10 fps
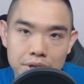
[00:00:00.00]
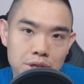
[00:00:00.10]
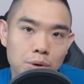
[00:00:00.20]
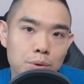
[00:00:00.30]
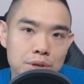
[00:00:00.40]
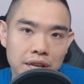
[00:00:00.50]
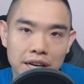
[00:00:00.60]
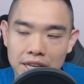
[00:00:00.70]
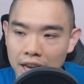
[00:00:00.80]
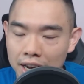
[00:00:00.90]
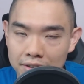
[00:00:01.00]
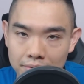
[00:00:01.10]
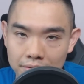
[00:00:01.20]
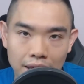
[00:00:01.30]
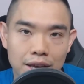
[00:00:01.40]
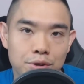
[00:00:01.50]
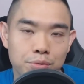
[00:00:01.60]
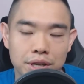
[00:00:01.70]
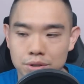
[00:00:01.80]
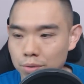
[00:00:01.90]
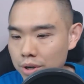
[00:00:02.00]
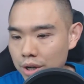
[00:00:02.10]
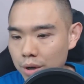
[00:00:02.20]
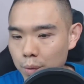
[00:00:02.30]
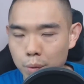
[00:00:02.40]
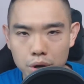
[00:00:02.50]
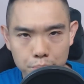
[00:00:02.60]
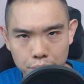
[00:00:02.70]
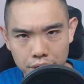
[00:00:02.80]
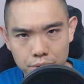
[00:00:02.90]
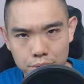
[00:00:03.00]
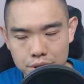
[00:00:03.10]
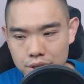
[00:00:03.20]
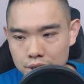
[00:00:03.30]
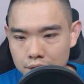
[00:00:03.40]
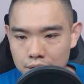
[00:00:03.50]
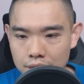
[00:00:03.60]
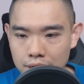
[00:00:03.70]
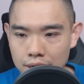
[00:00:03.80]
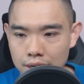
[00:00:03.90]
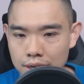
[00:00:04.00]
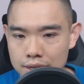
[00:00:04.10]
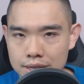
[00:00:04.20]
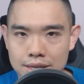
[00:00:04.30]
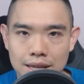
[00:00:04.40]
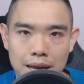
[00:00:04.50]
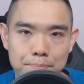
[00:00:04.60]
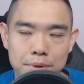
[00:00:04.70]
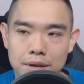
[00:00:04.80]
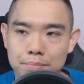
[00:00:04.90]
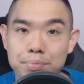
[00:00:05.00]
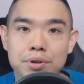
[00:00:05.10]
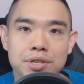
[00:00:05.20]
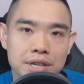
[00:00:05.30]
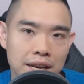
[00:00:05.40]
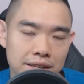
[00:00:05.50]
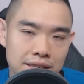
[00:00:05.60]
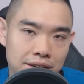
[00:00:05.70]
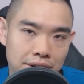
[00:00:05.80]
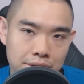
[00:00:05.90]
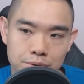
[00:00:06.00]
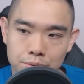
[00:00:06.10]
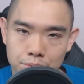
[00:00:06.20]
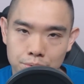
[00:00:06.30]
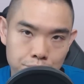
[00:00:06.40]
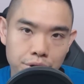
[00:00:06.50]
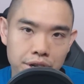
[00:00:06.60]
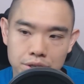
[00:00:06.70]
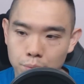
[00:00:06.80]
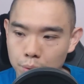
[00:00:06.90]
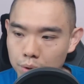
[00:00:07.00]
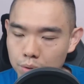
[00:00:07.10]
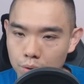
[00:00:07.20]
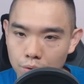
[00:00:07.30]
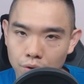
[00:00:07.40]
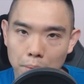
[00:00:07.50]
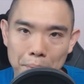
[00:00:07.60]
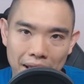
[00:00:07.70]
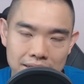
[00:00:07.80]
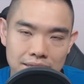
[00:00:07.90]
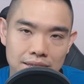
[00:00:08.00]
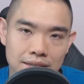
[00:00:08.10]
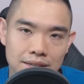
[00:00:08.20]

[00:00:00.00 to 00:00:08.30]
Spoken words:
is slow, steady, and accurate. So we want to bring those sniping personality, right, to trading. So we want to look for the best